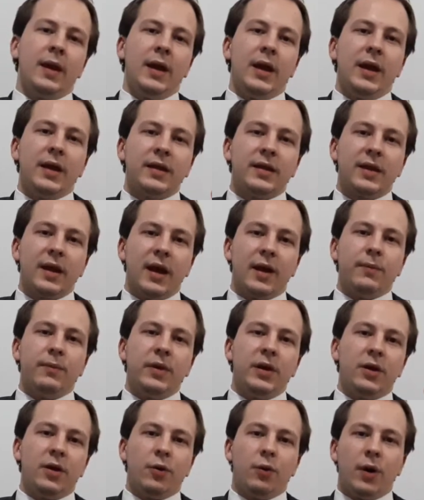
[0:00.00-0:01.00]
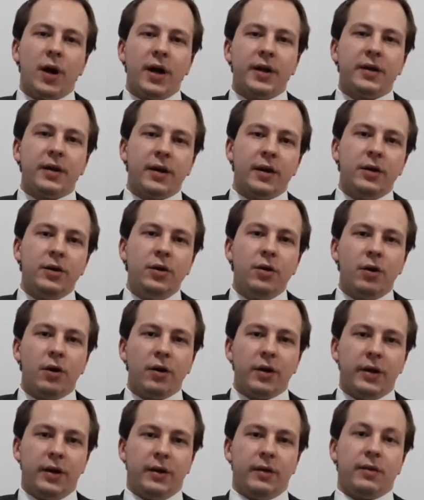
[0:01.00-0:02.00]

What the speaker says: It can be quite annoying.